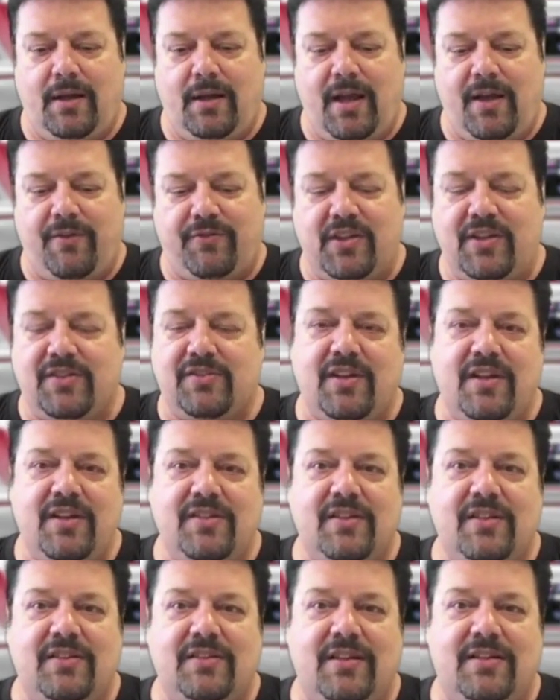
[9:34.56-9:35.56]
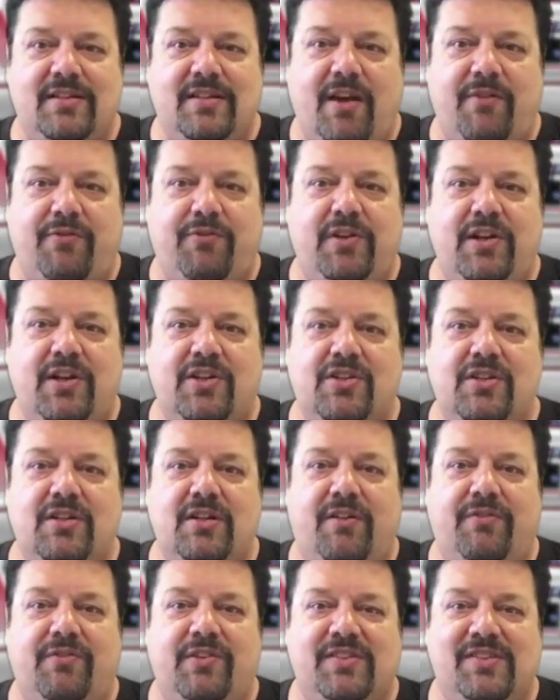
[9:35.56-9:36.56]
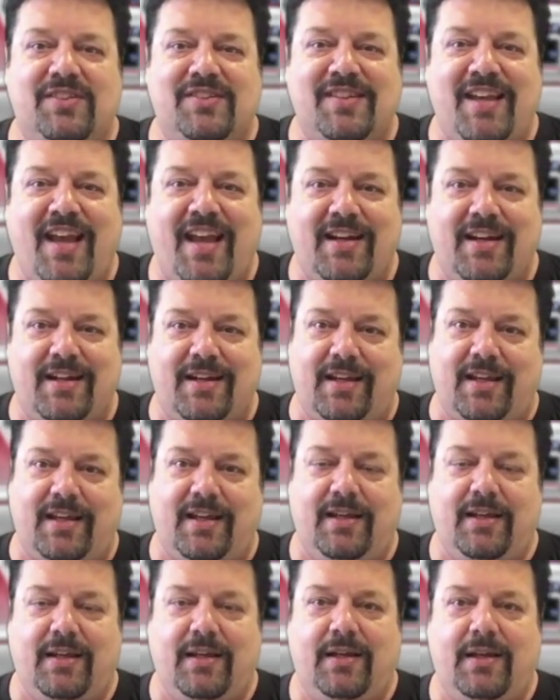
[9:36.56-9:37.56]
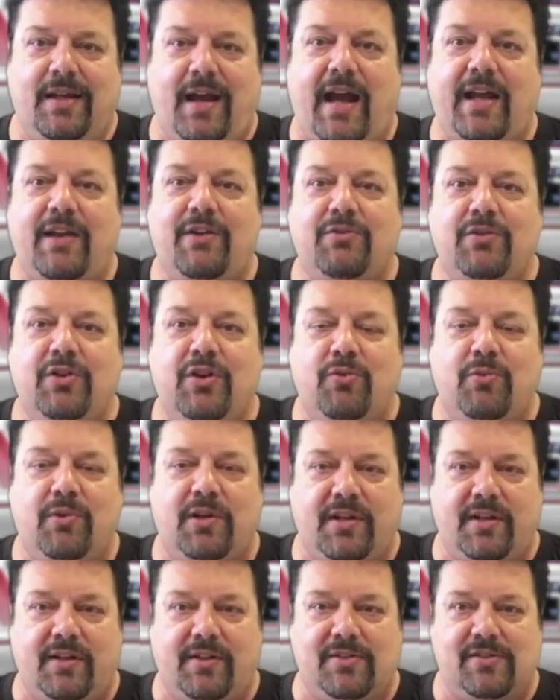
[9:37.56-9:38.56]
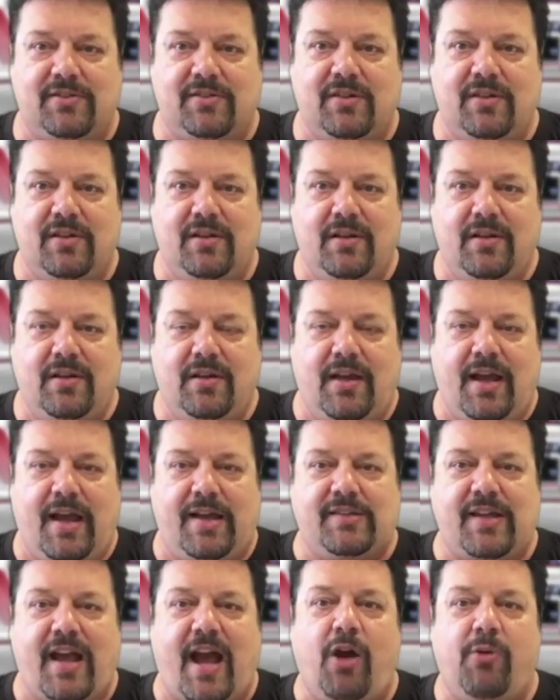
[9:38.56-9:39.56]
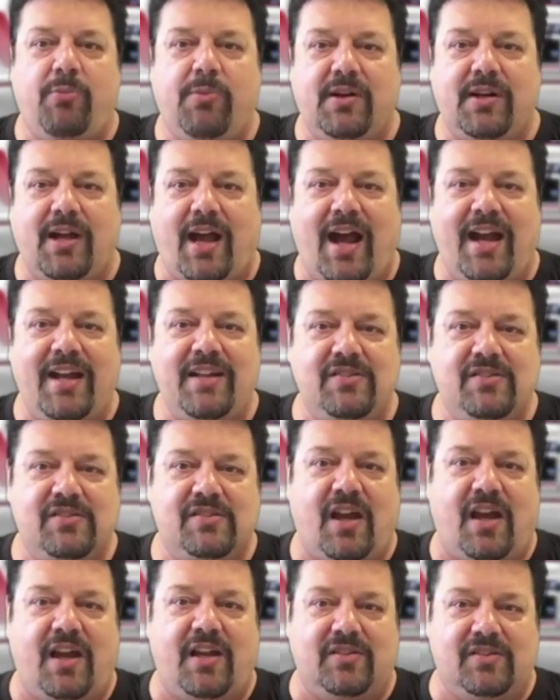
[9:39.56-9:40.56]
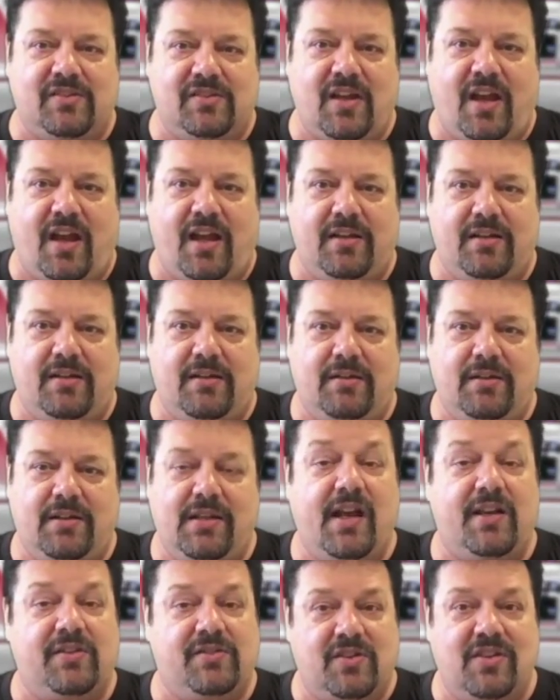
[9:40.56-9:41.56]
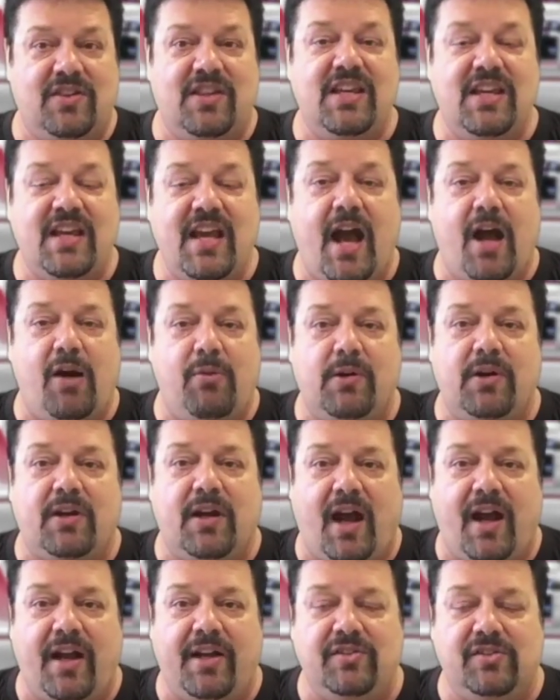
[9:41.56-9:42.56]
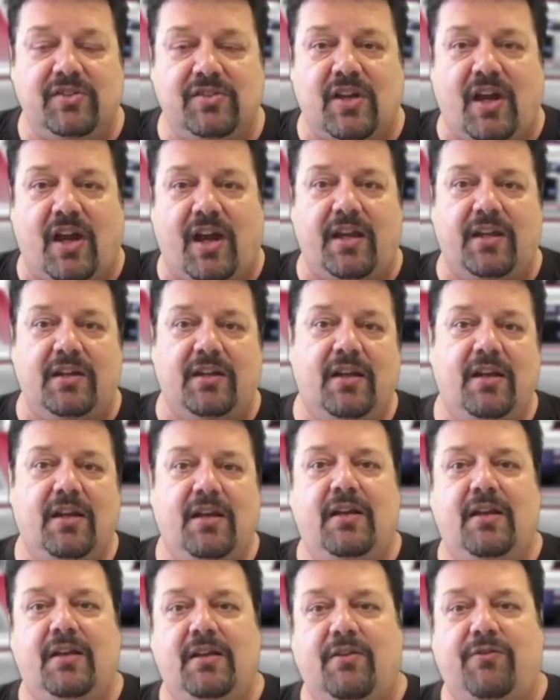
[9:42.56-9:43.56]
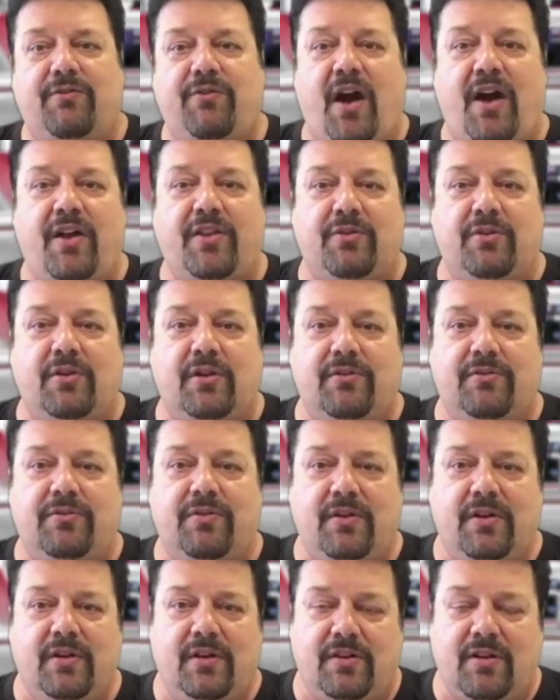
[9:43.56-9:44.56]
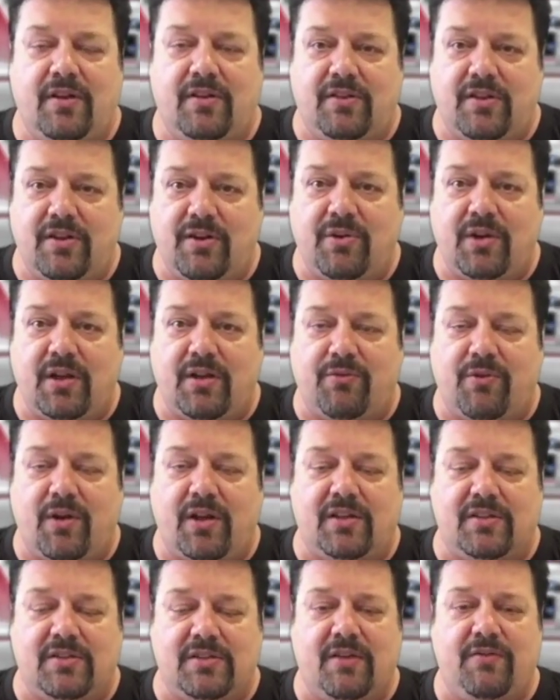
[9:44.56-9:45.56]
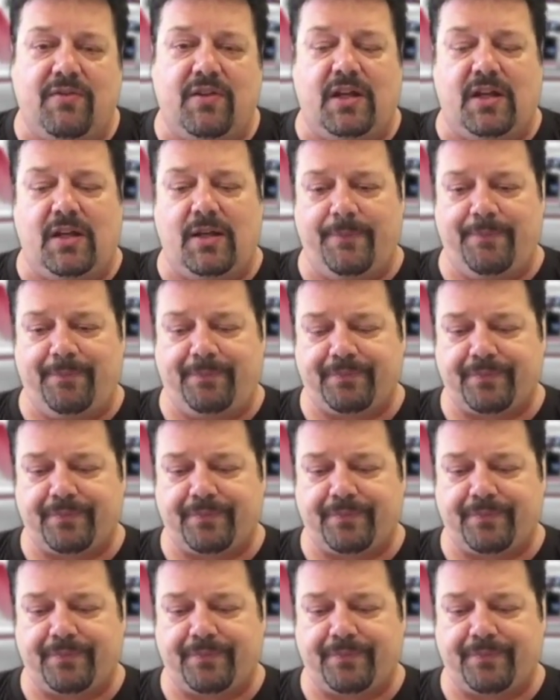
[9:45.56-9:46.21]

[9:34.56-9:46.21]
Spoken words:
If this isn't the definition of insanity, I don't know what is. As Albert Einstein said, yes, the Albert Einstein, the father of the theory of relativity,